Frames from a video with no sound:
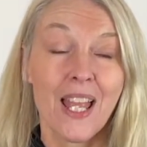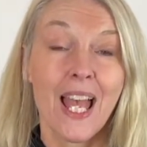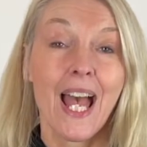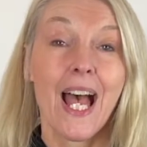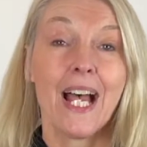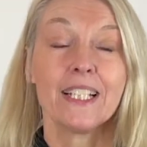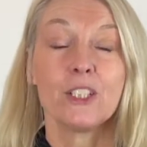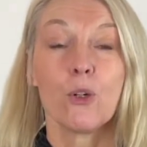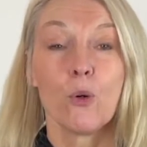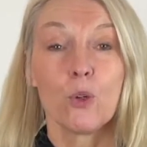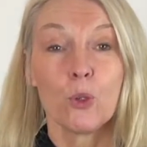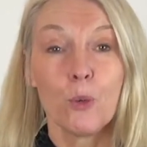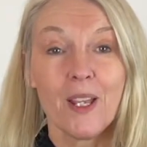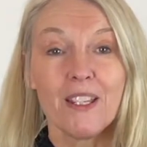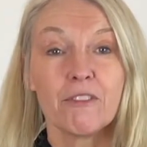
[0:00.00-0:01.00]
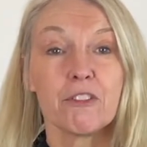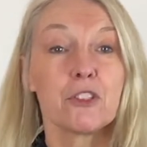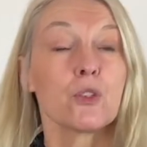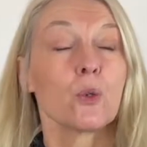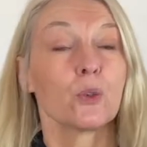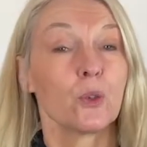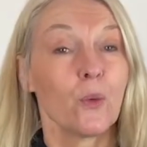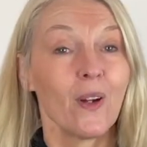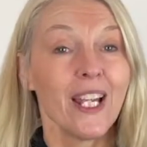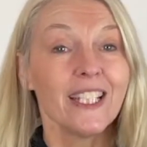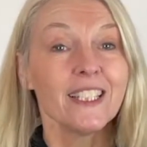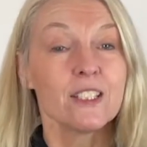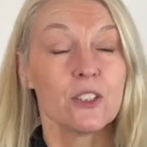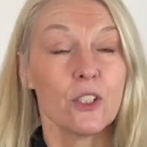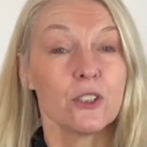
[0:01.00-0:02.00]
and your quavers or your
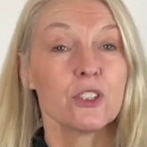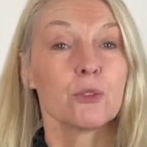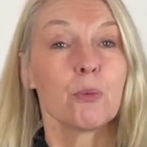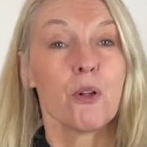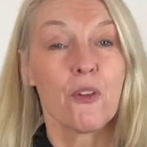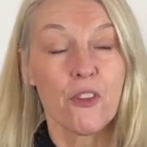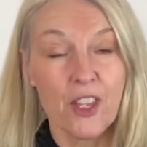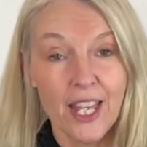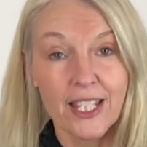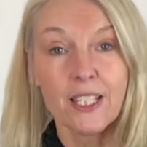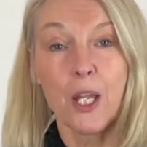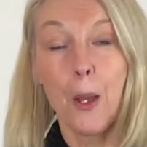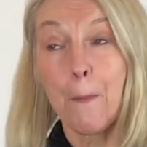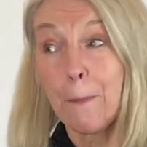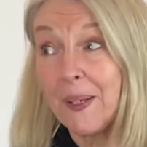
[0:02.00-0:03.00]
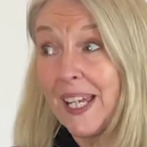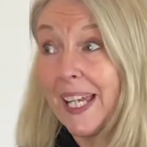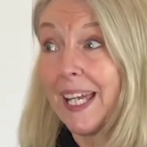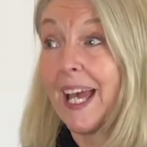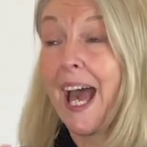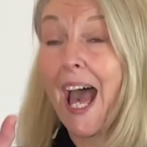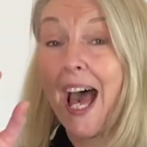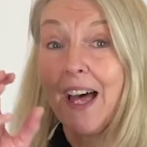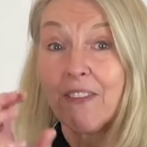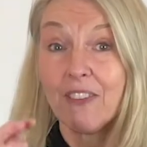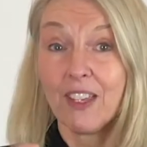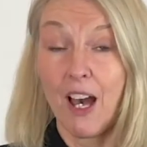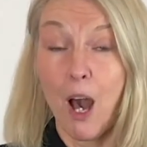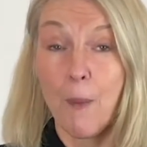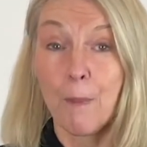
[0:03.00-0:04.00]
eighth notes will then appear at
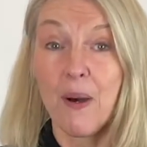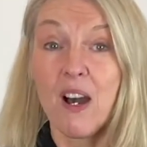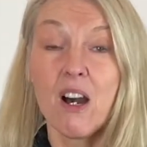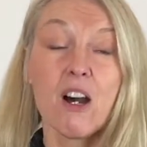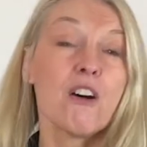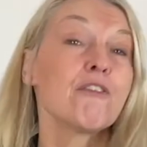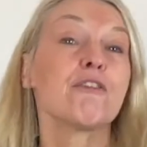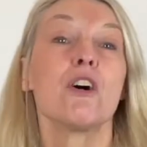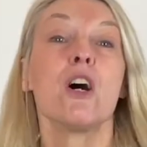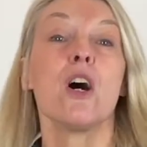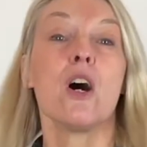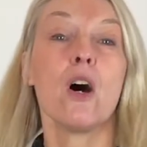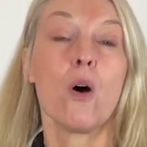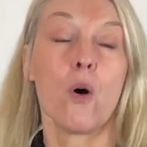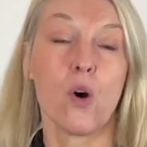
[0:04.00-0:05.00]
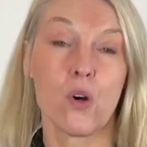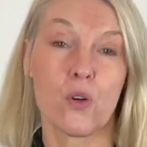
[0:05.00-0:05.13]
the upper half or